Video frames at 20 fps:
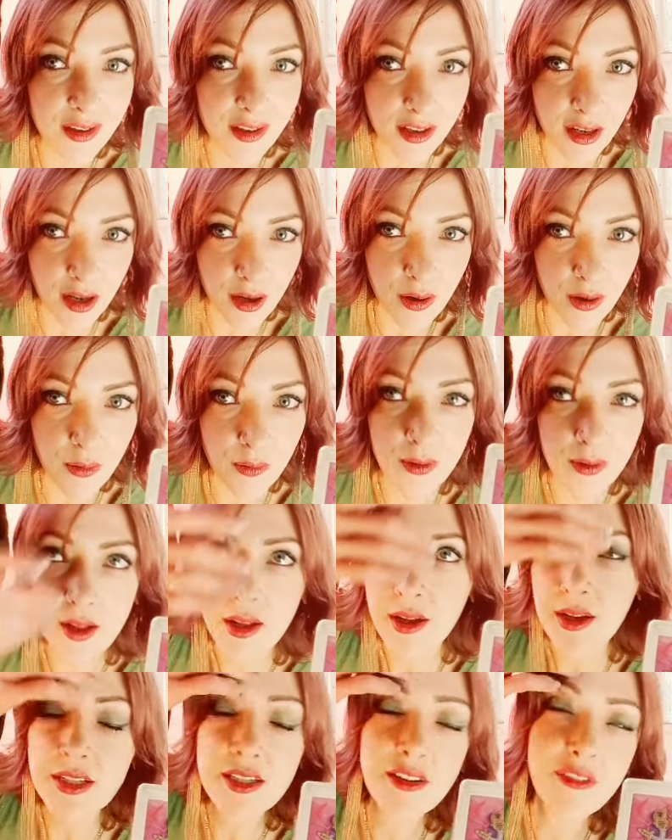you know,
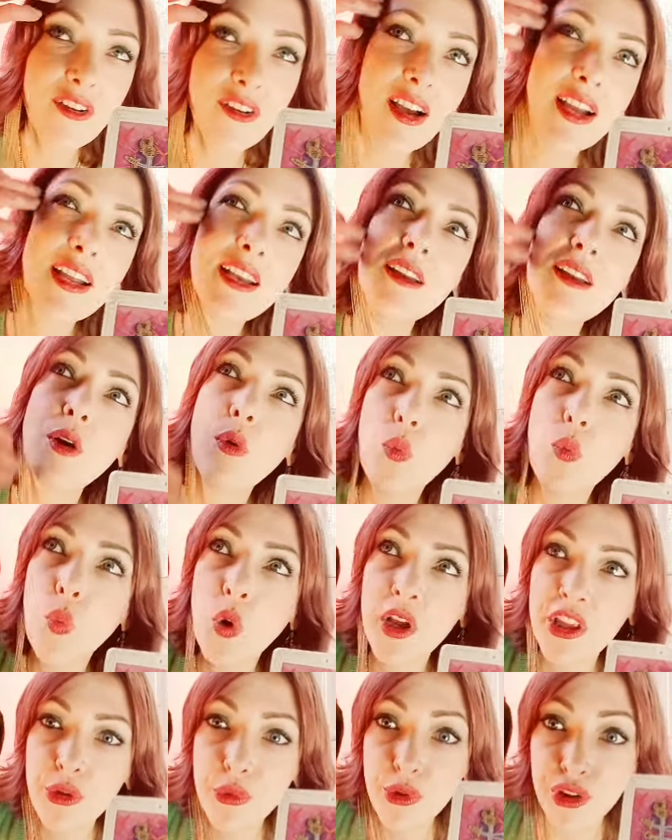to find
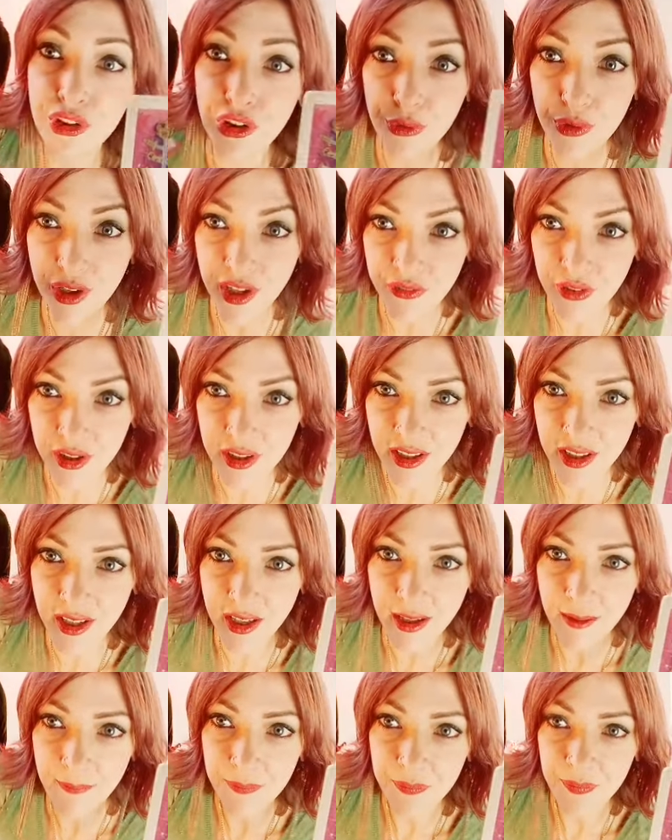what you can do
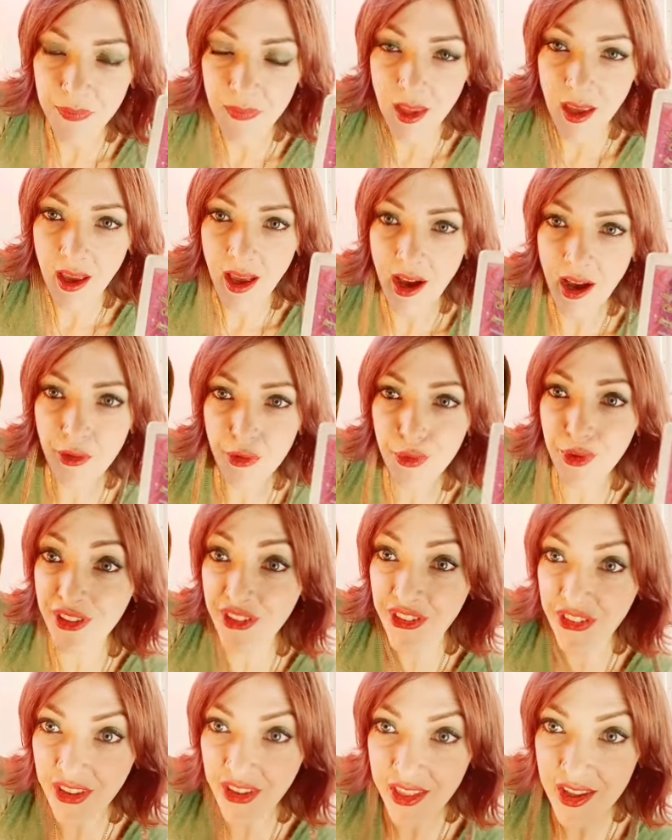differently, how you can
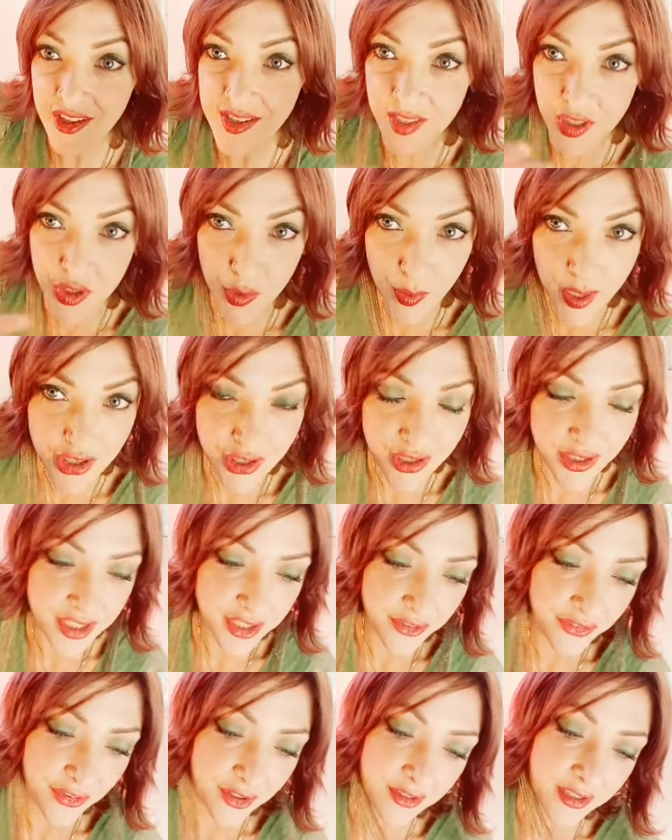see the situation
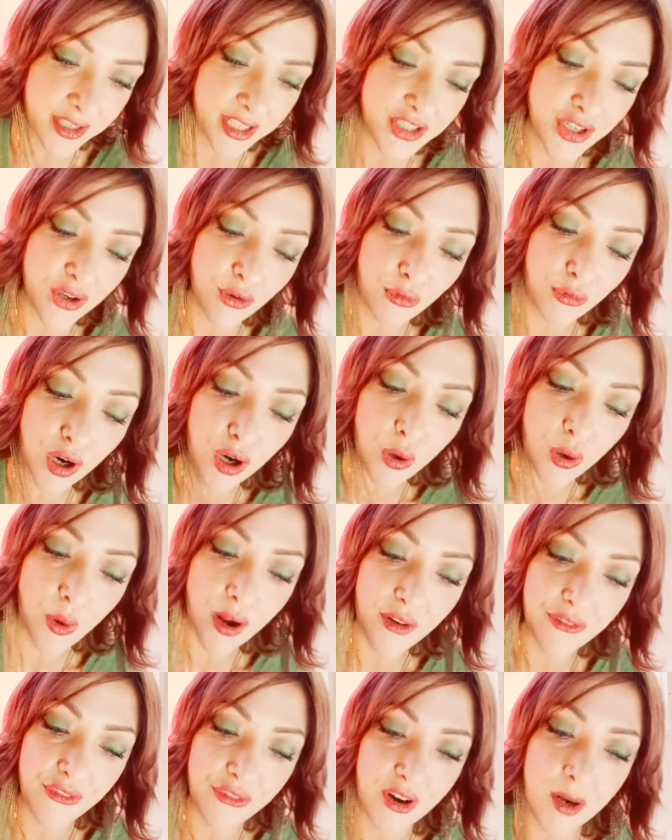differently, to grow
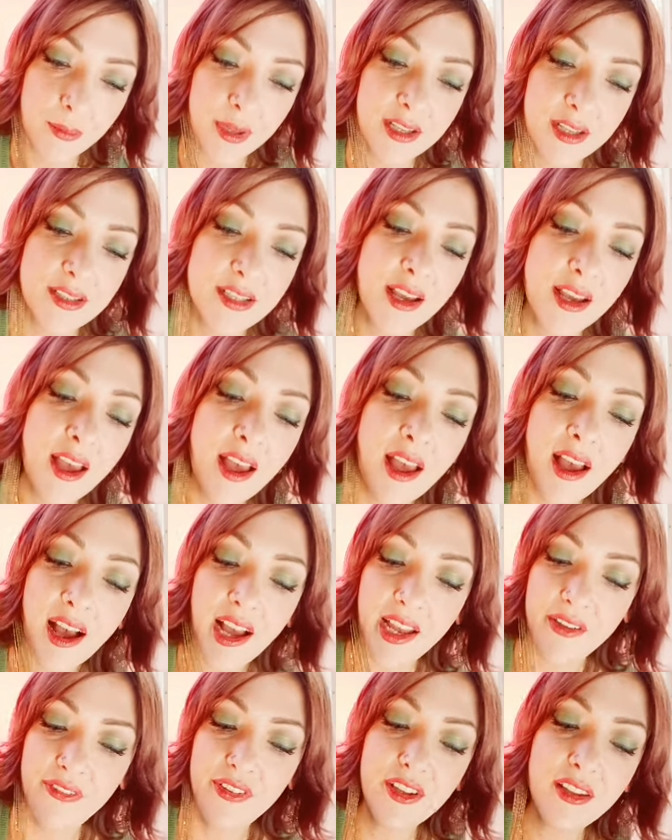from it.
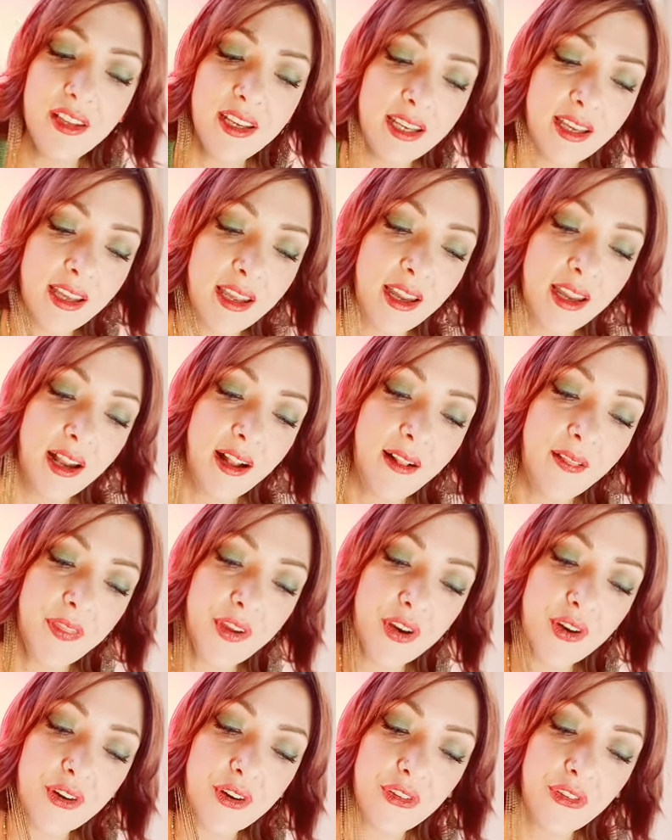I feel like
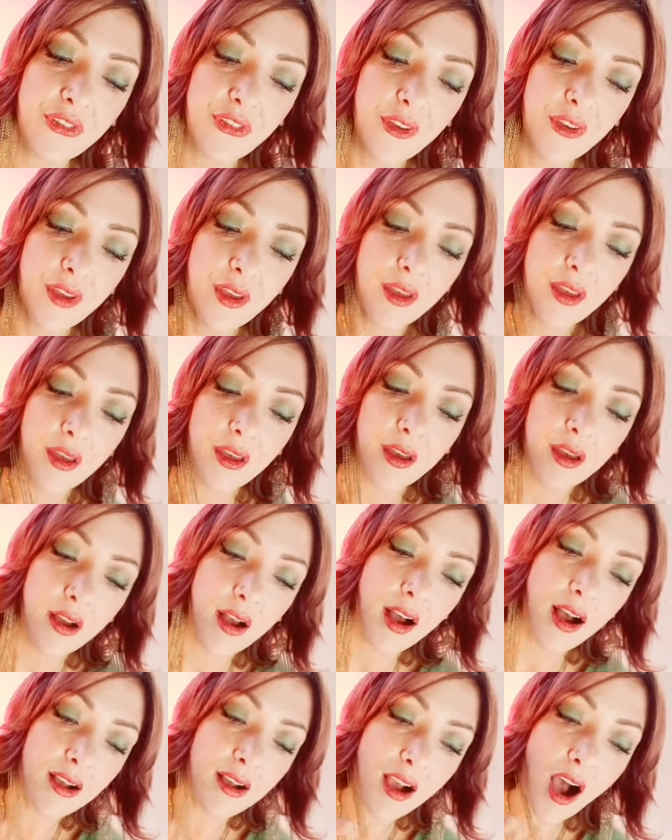there's
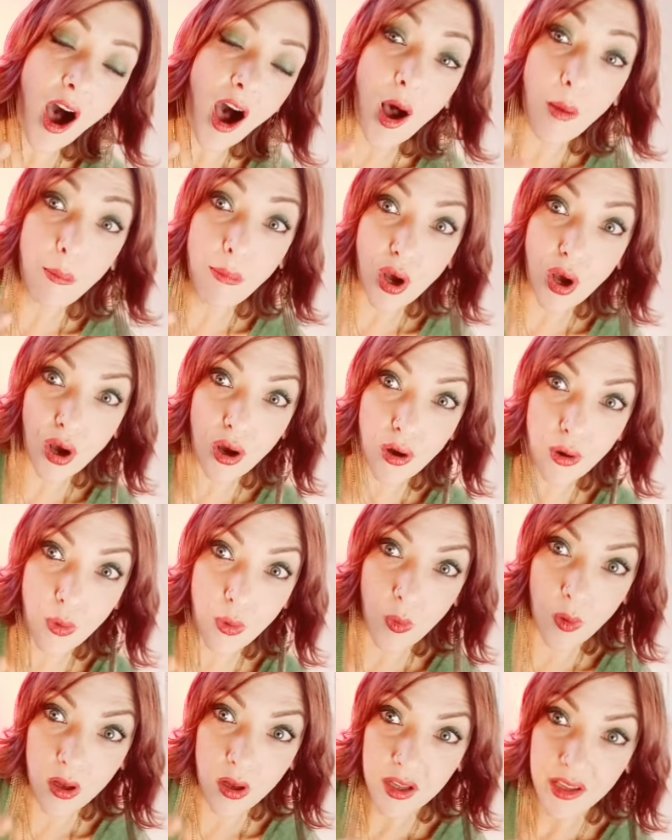a
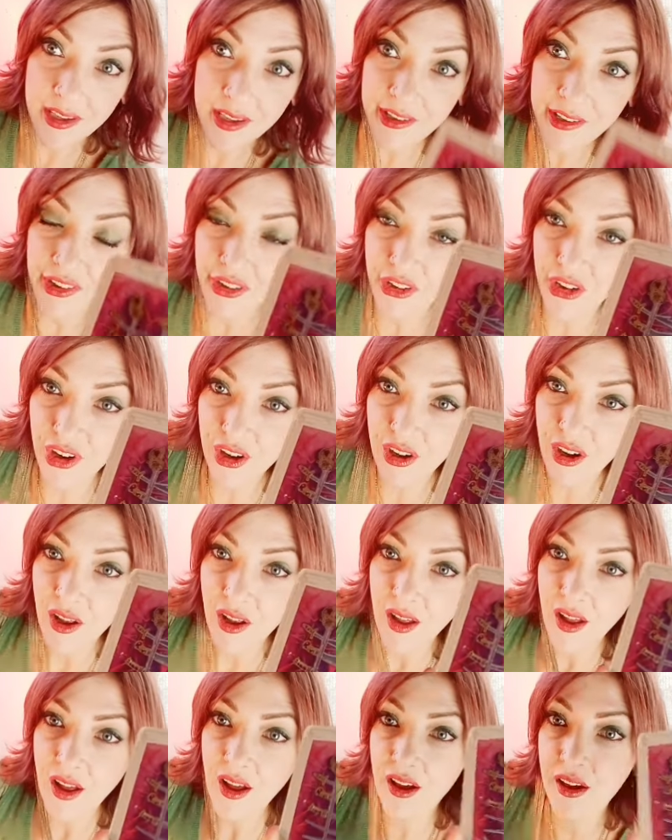combo here
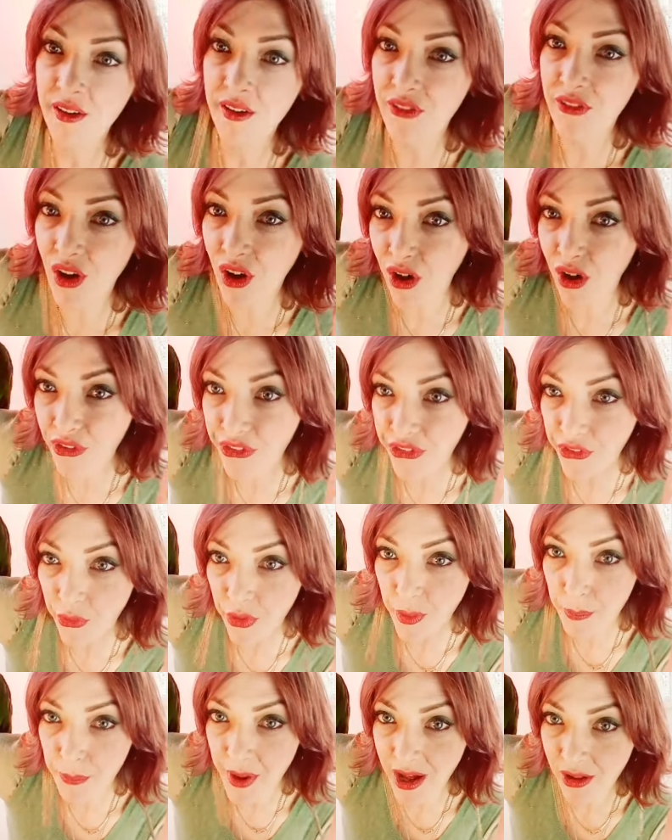of also
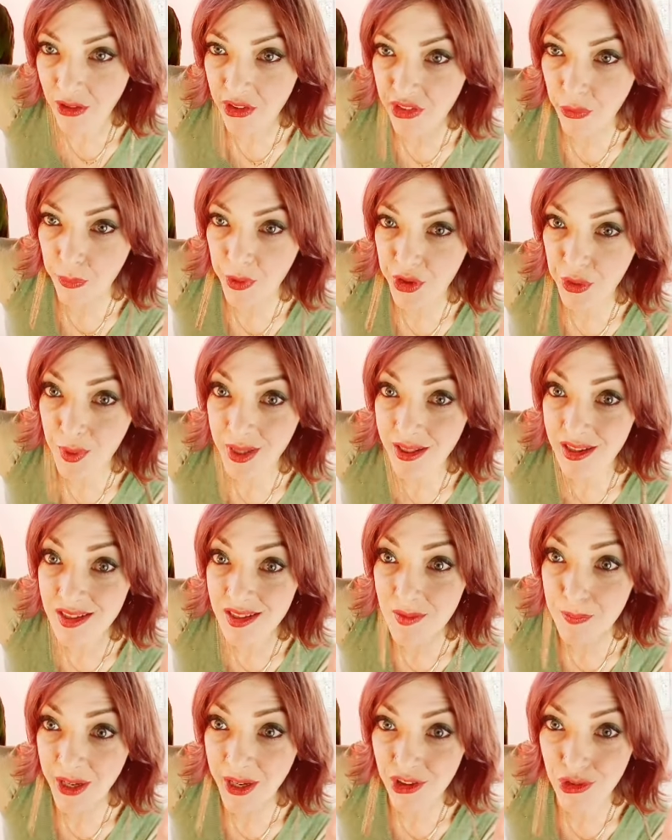the balance between the
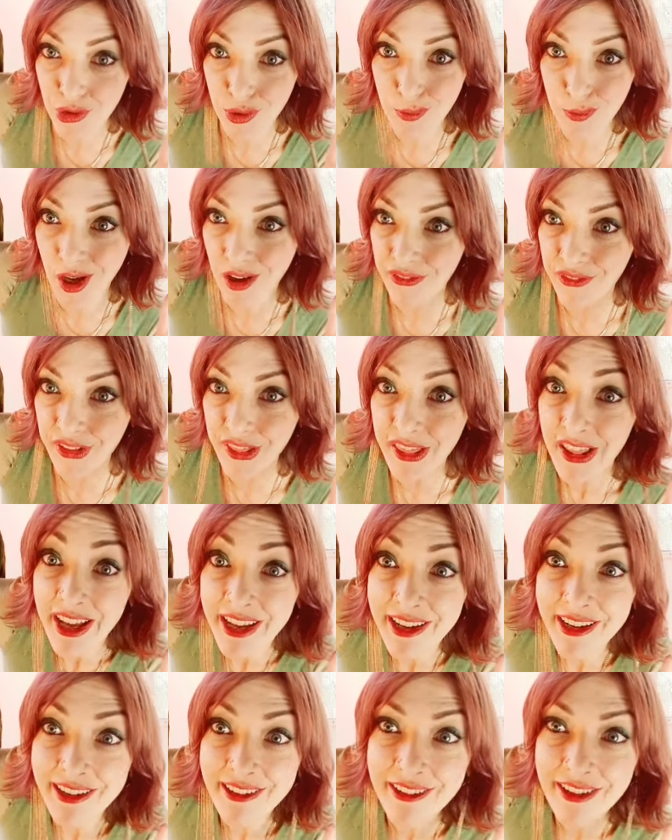spectrum of
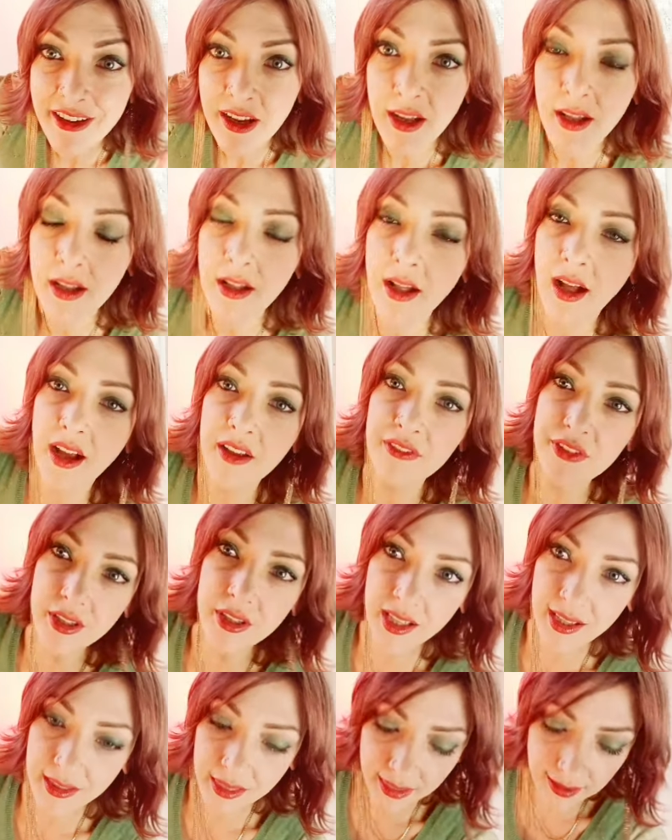light. I feel
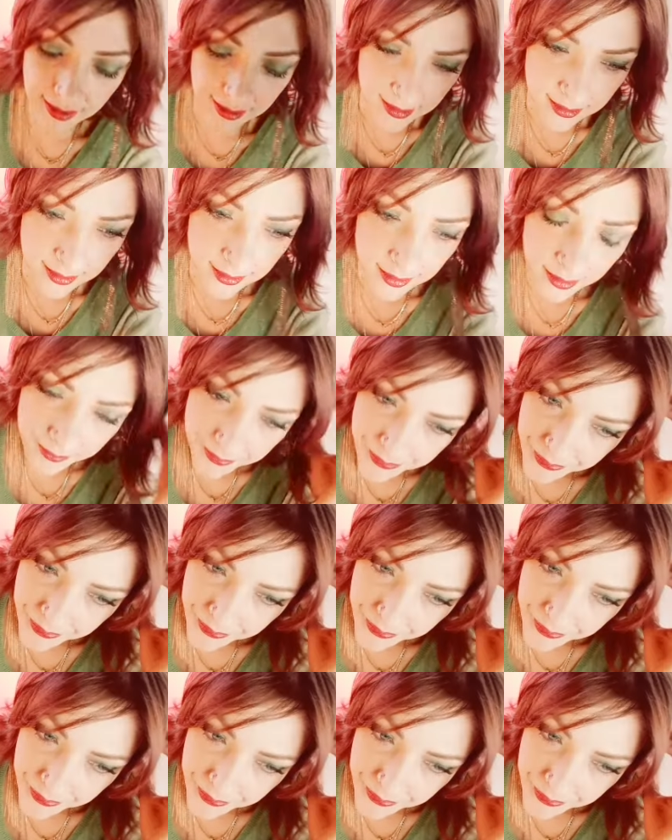like the